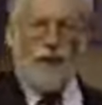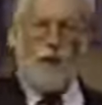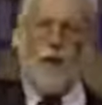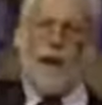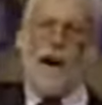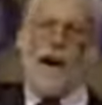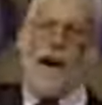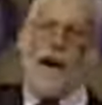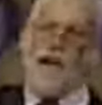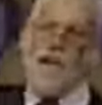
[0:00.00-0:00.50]
from the
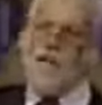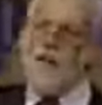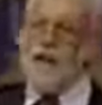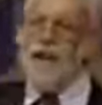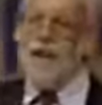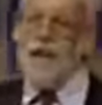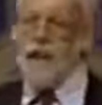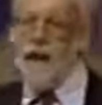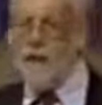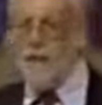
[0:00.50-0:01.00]
grave
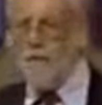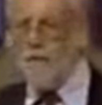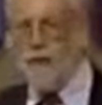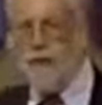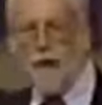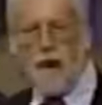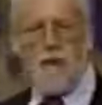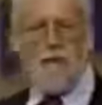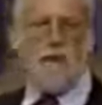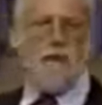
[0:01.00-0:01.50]
and pull